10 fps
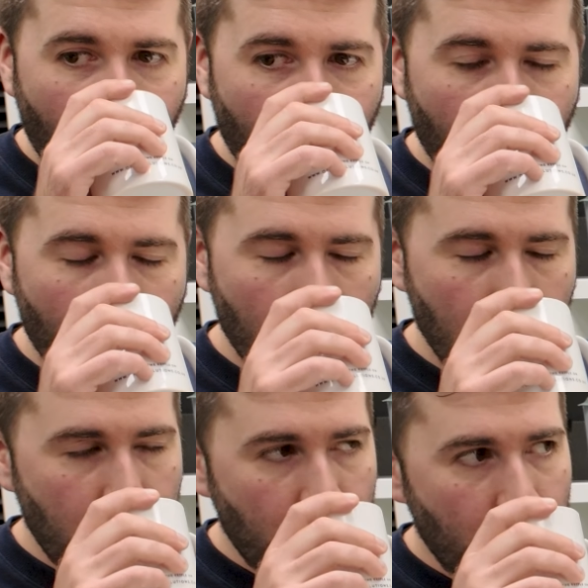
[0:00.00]

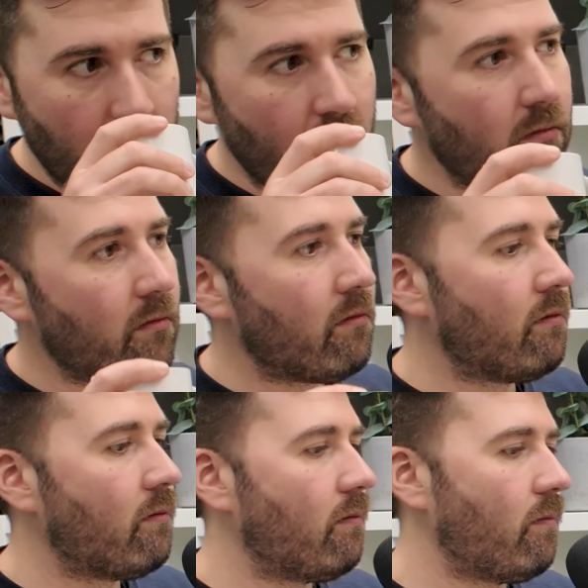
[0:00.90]

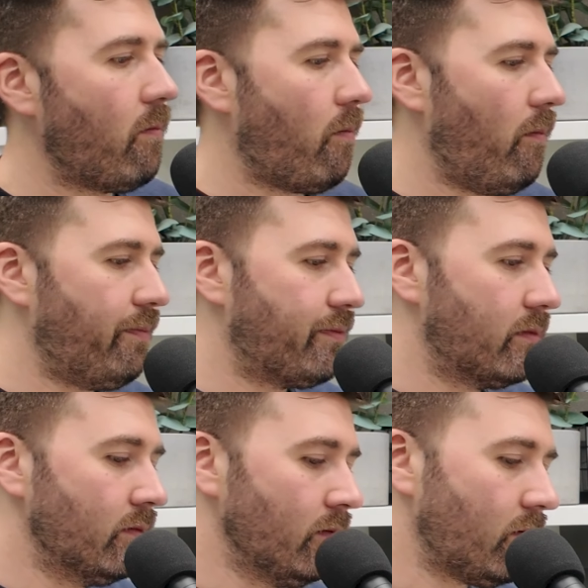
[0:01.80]

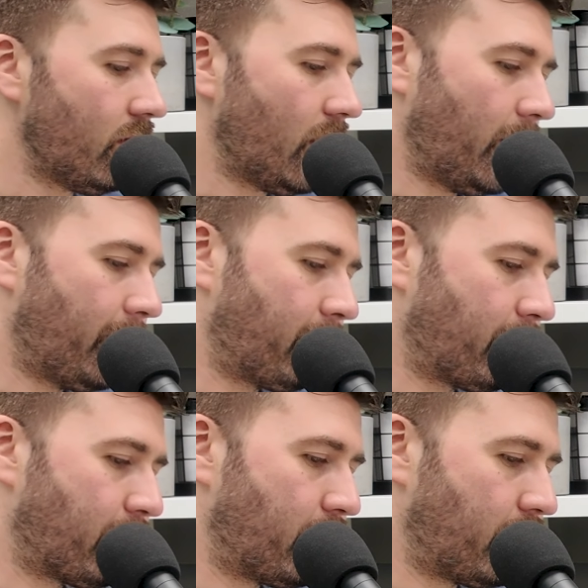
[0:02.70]

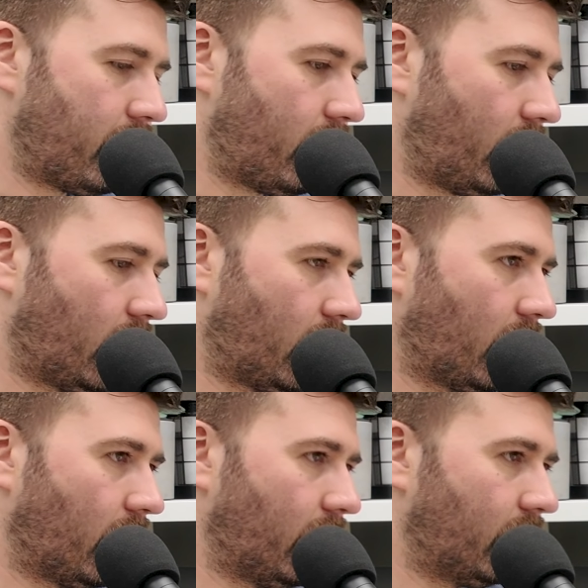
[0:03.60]

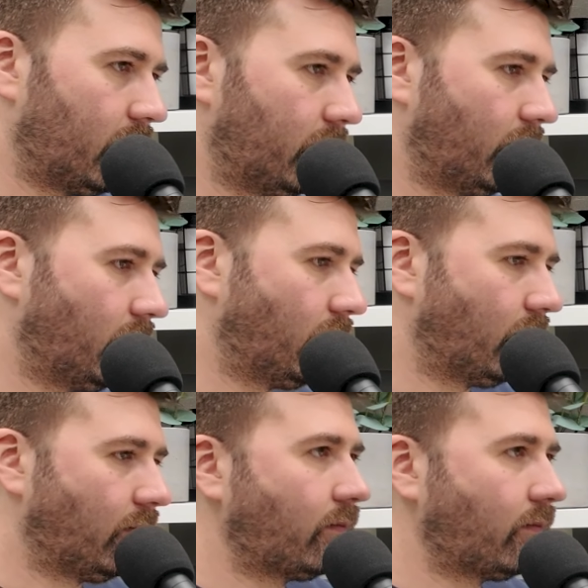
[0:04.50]
(not speaking)